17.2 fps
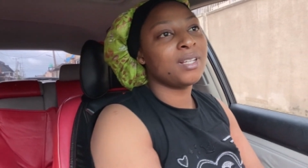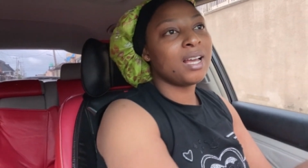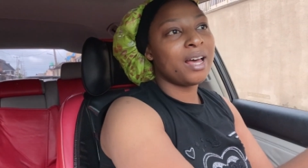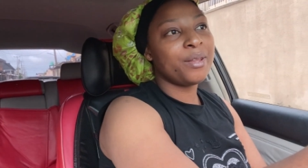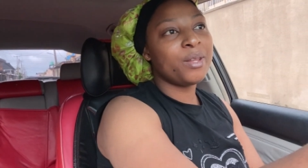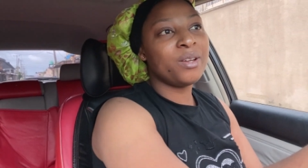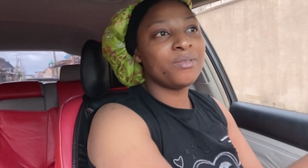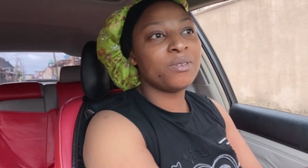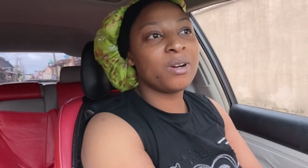I
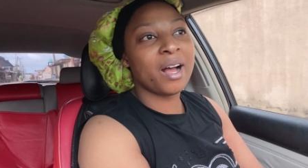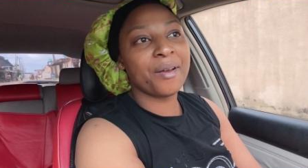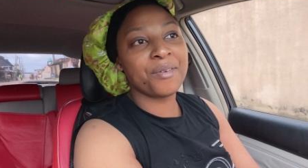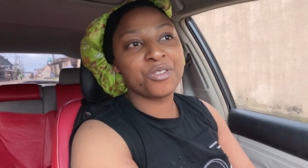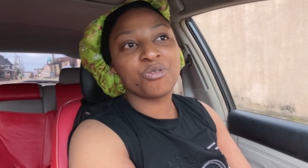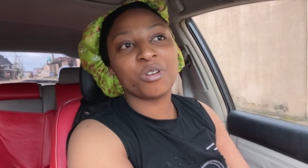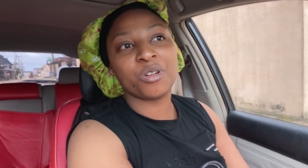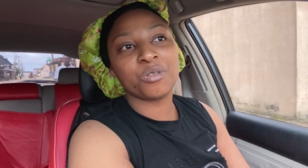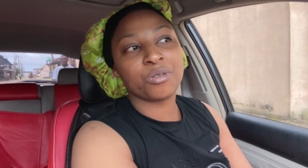don't even have
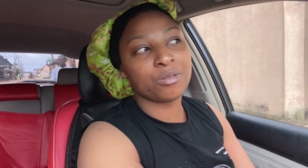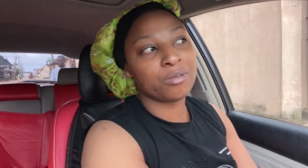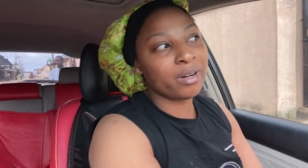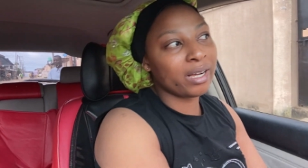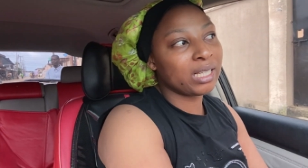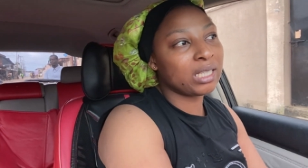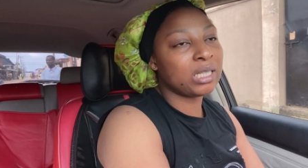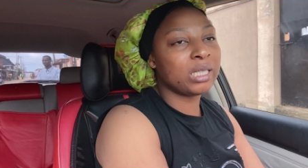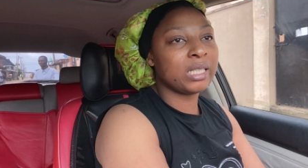strength to
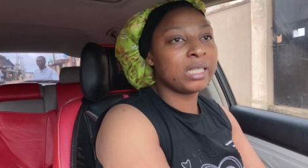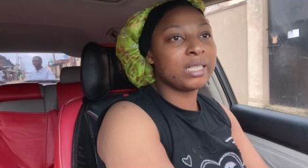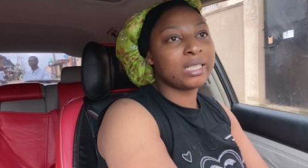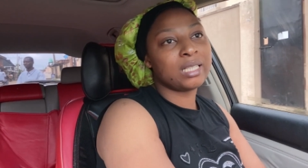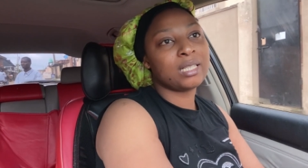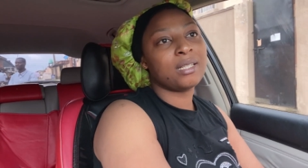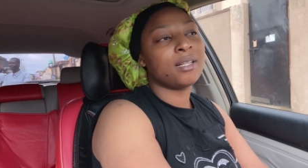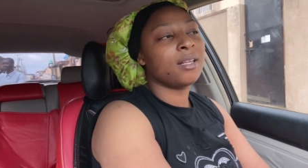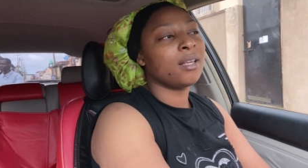run because
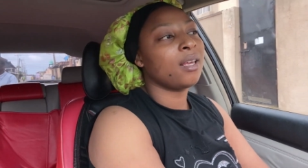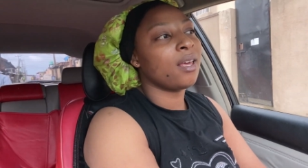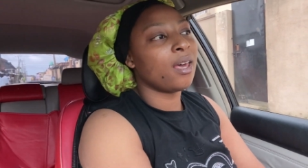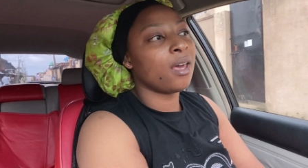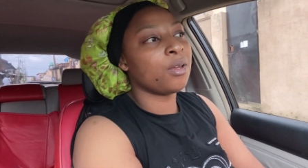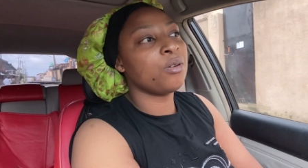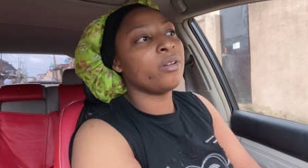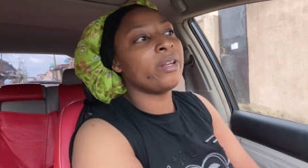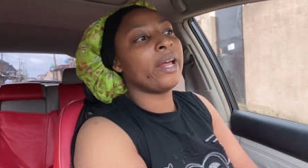
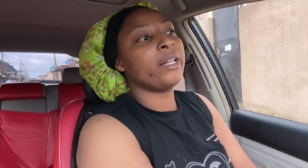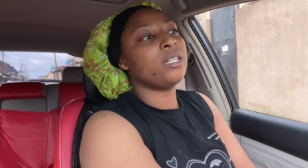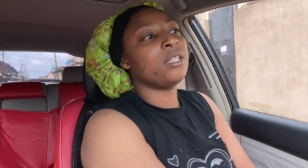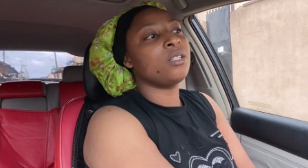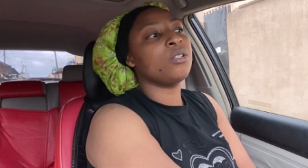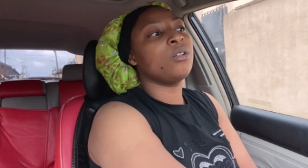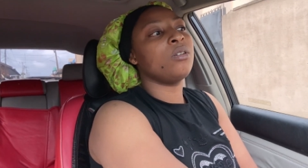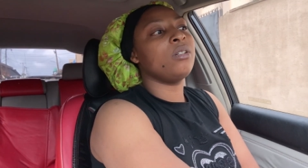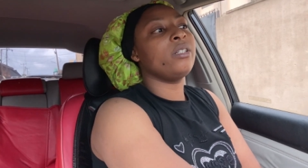I know that
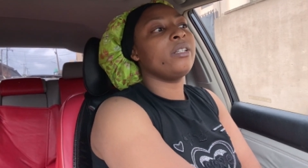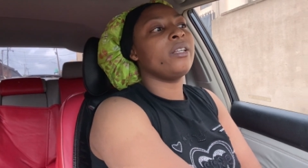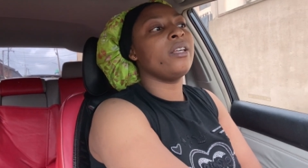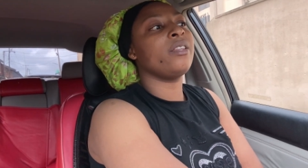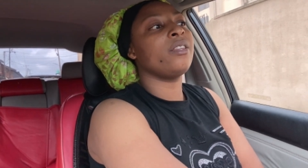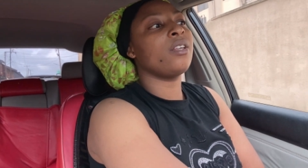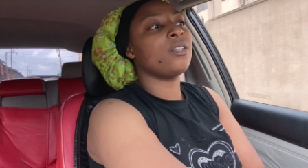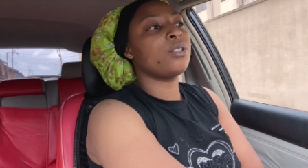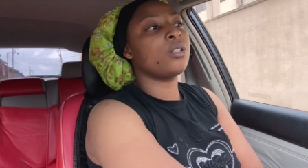it's not only
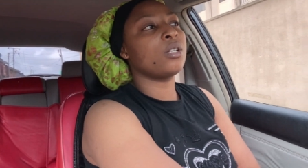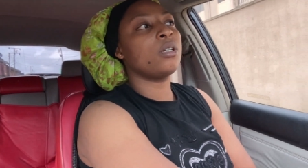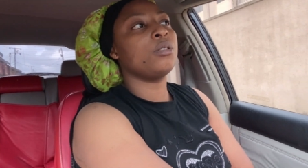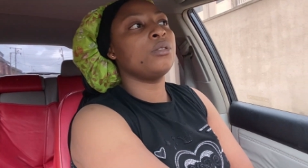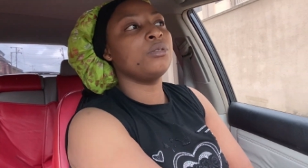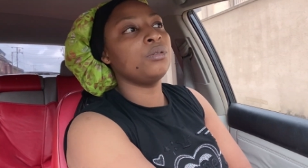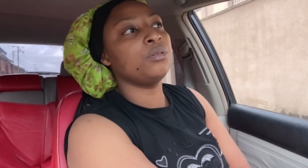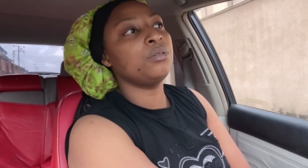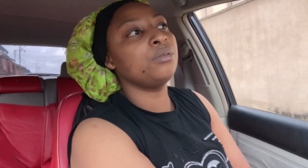in the
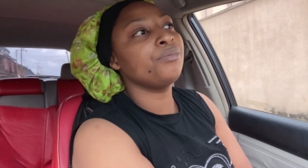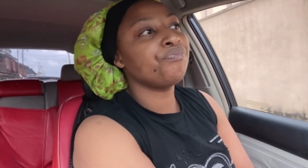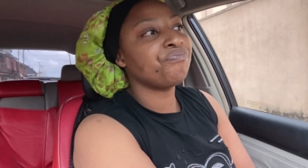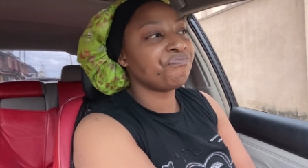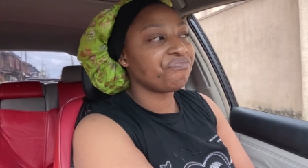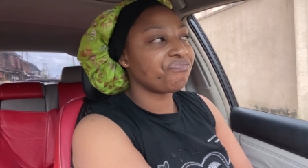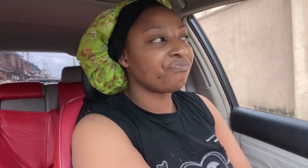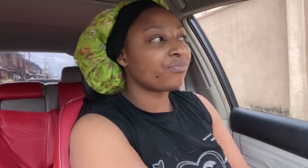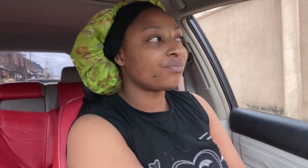school.
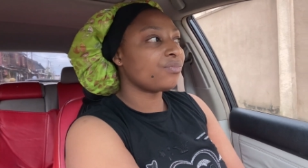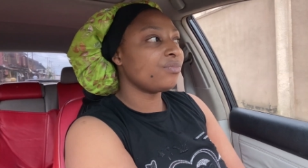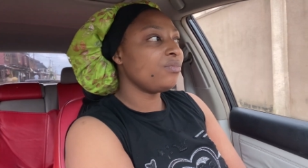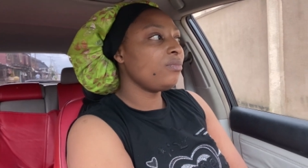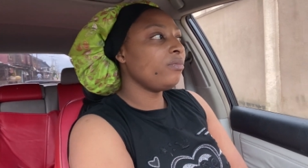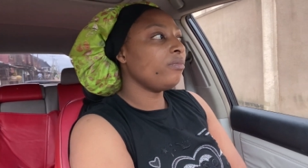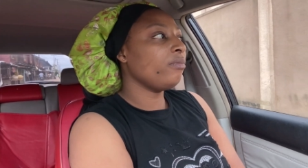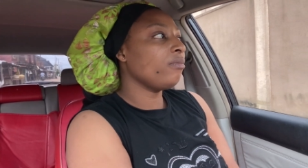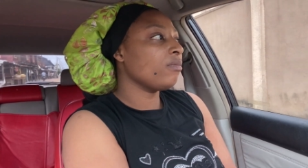
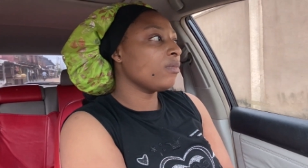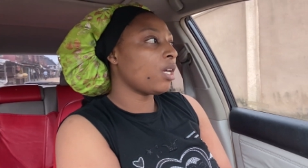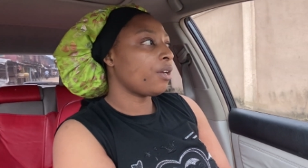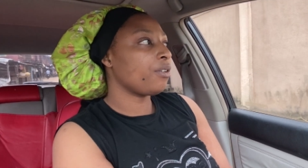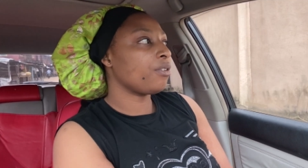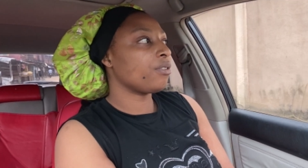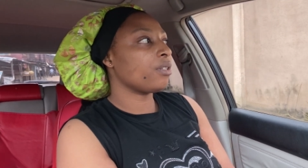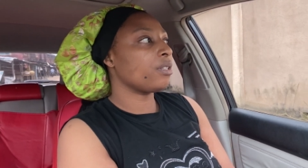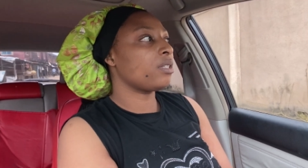
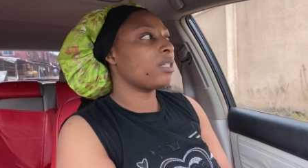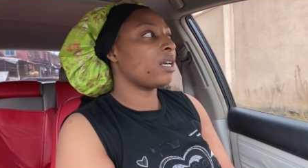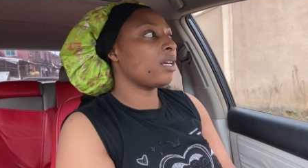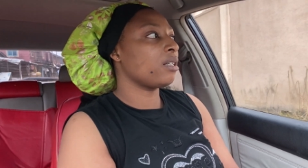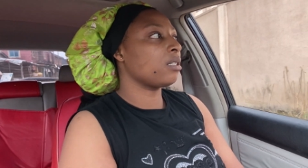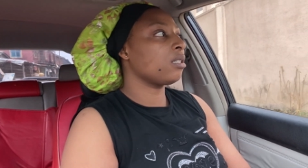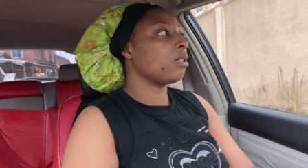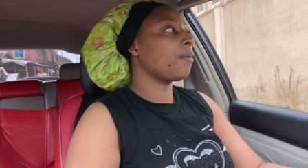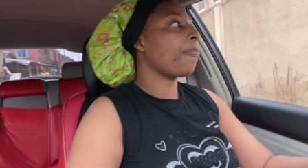You
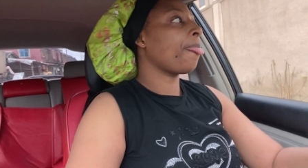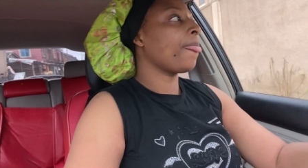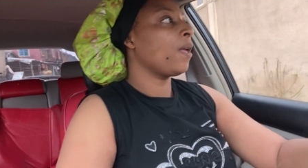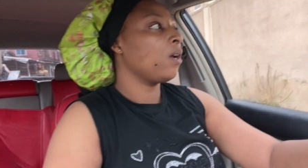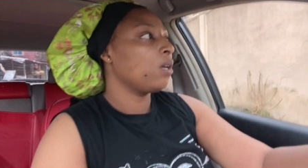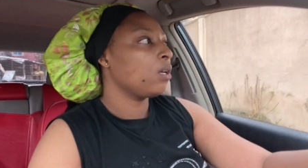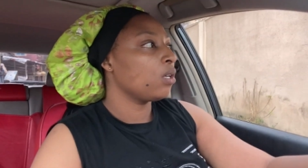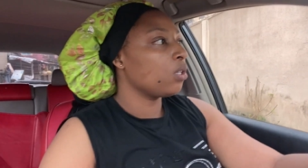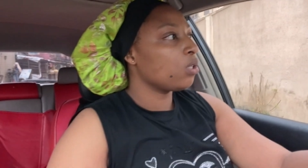understand?
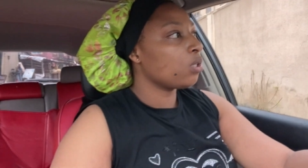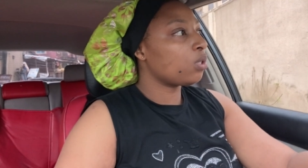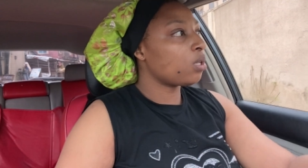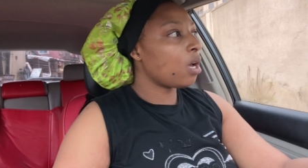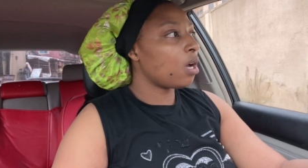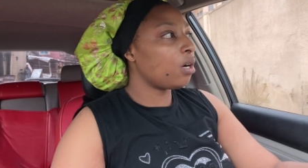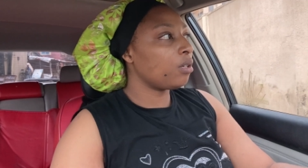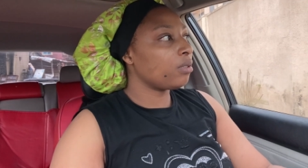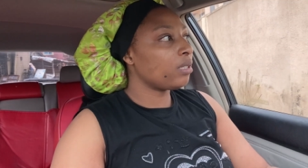So
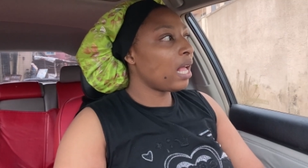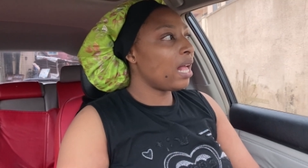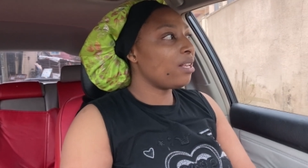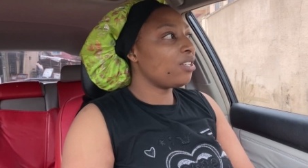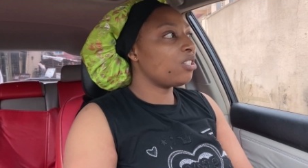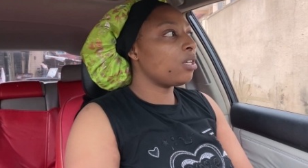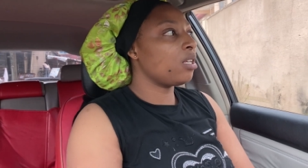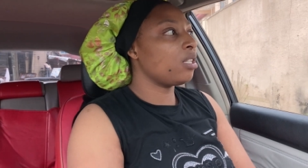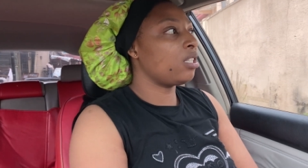
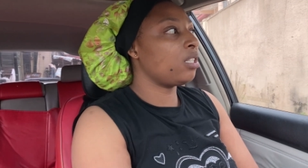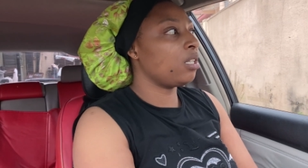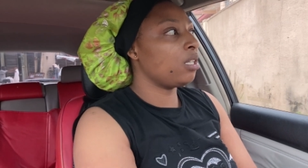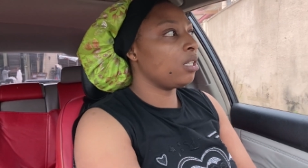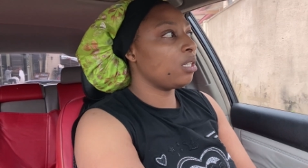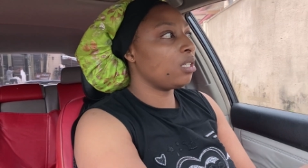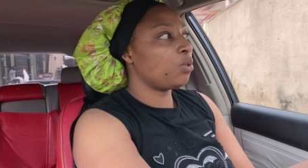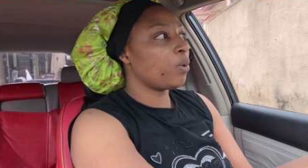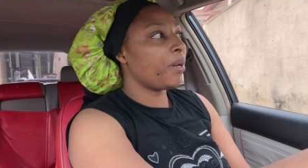that's just
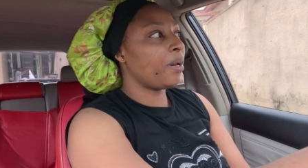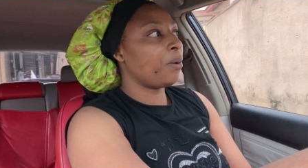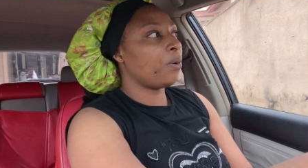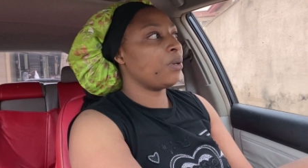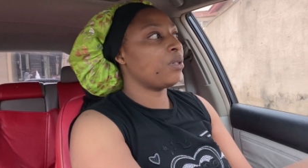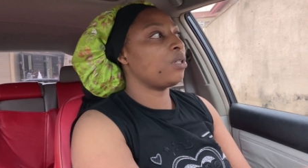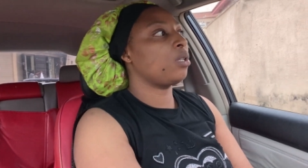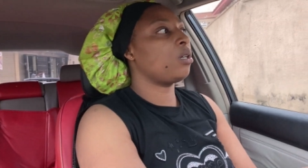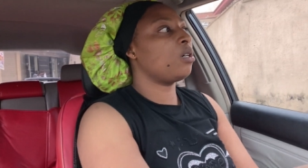it. When I
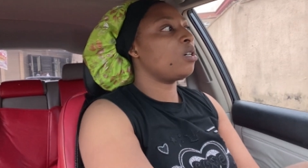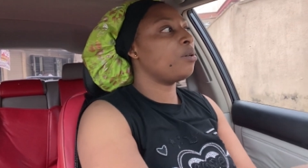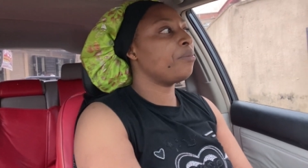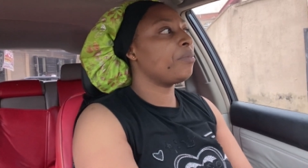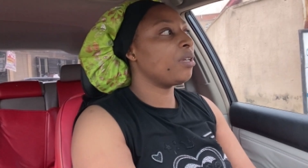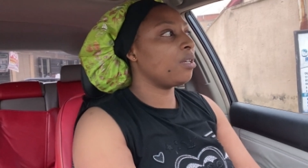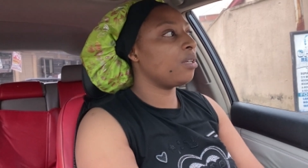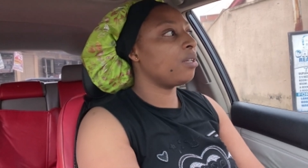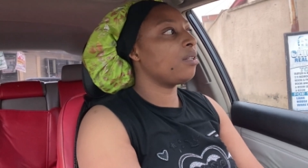was
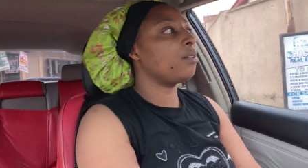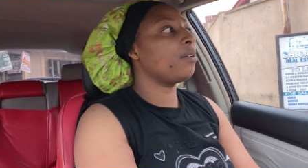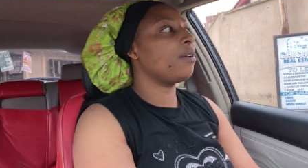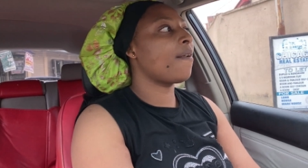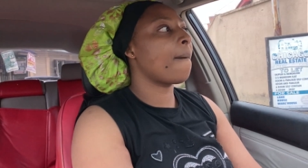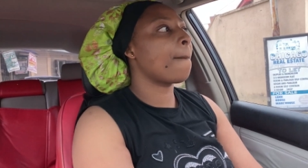coming,